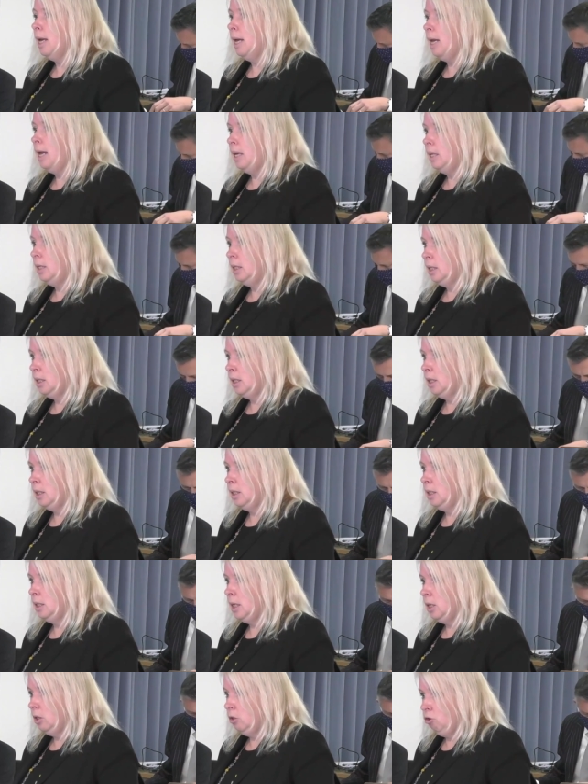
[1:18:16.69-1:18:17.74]
into the,
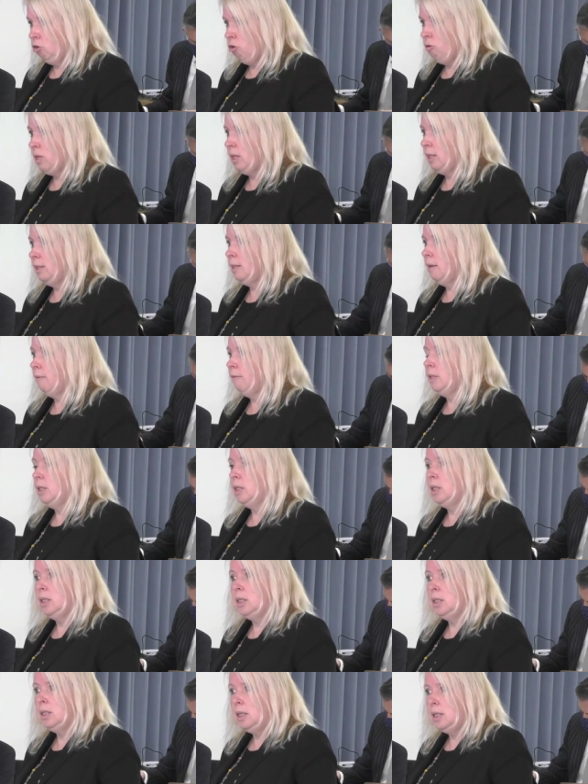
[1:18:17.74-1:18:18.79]
during the
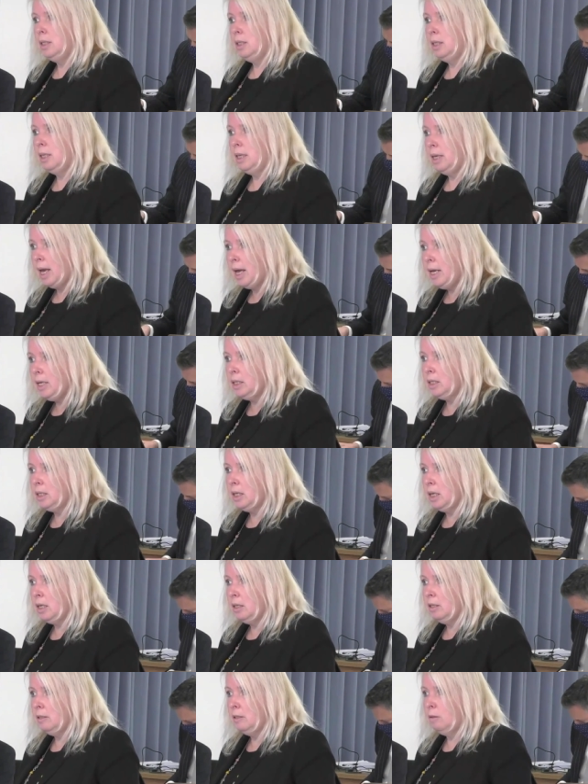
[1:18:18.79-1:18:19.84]
70s and into the
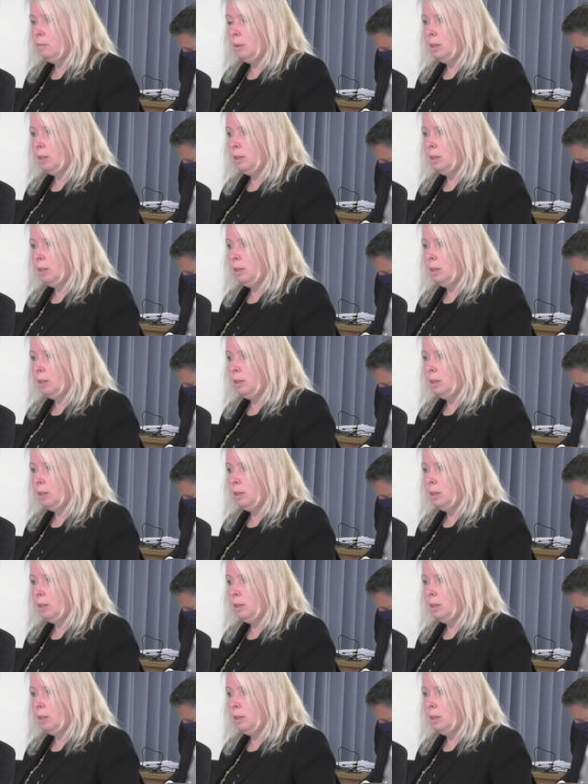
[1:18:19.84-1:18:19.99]
80s,